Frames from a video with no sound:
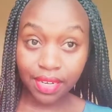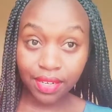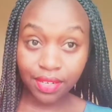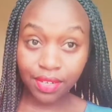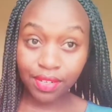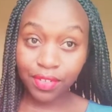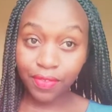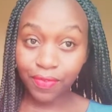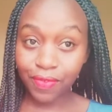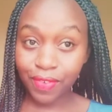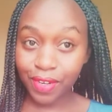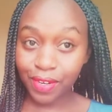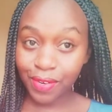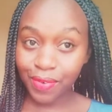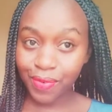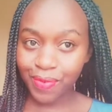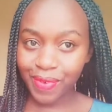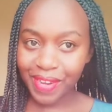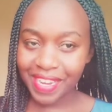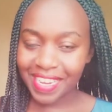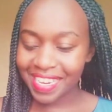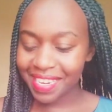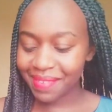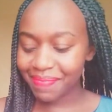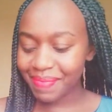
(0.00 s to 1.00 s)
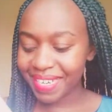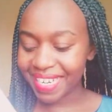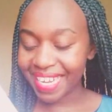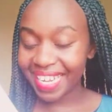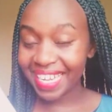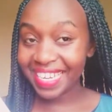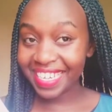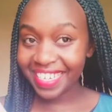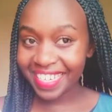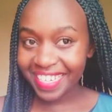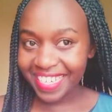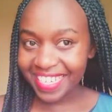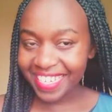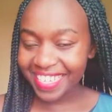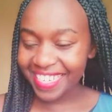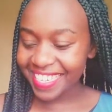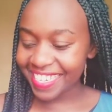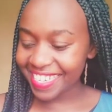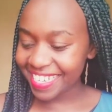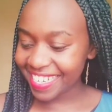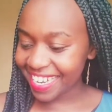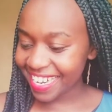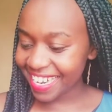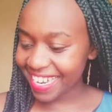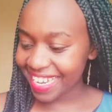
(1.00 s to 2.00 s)
Not very well, but I really
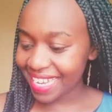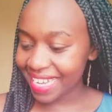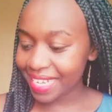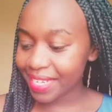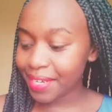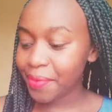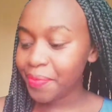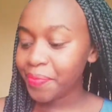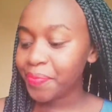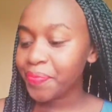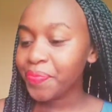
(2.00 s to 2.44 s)
tried.